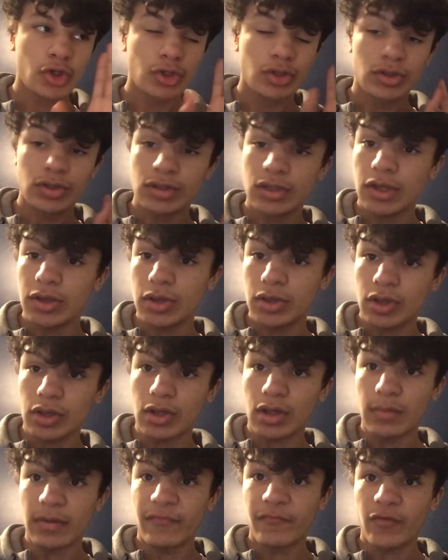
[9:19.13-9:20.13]
This is just going
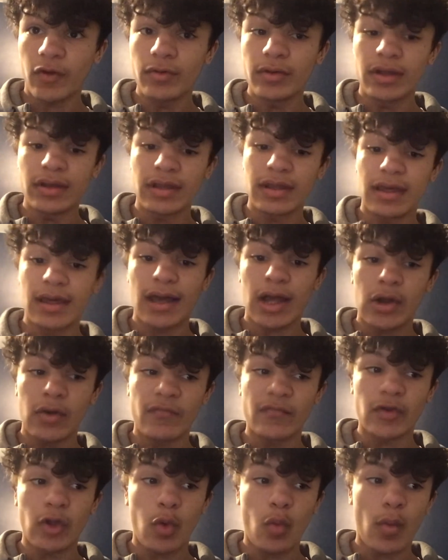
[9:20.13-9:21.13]
to be thrown in here out of
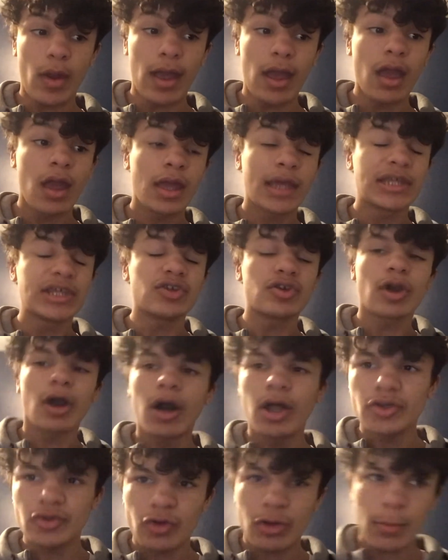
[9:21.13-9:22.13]
nowhere. You
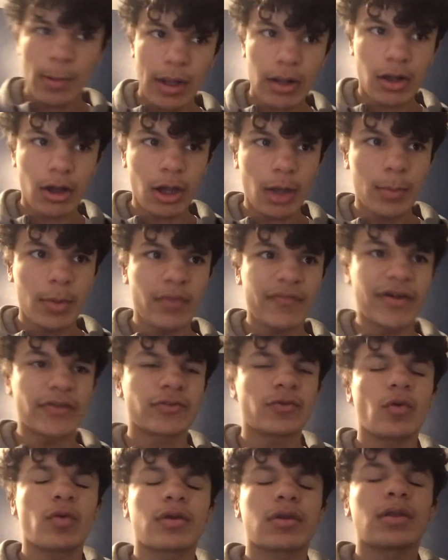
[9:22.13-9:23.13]
can't talk about KAIBA without
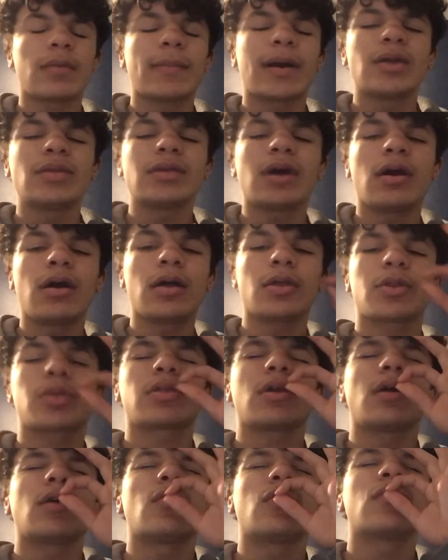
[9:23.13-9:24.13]
talking about the art style.